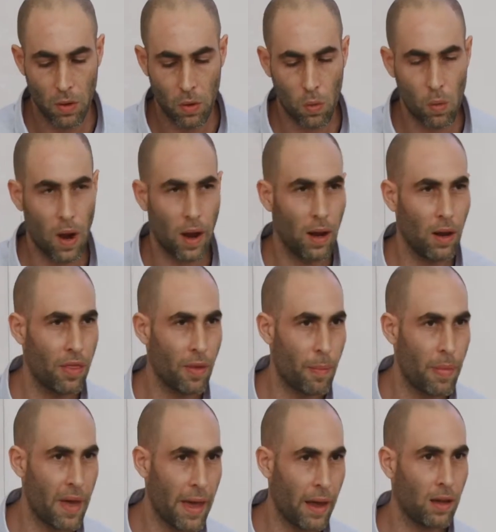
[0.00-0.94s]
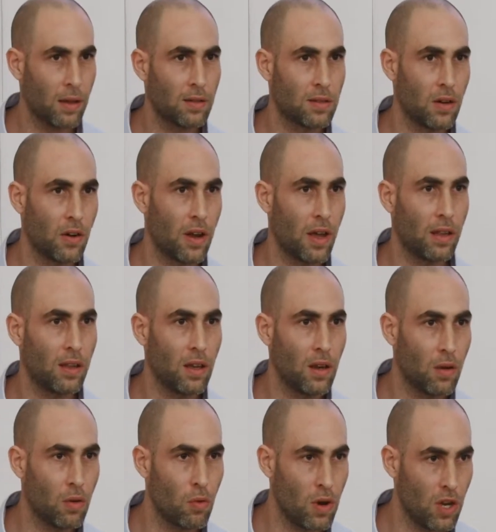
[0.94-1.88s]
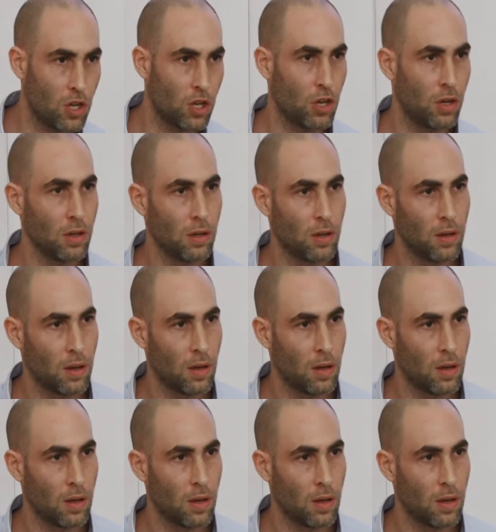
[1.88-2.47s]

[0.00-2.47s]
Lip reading: while the banks are getting richer,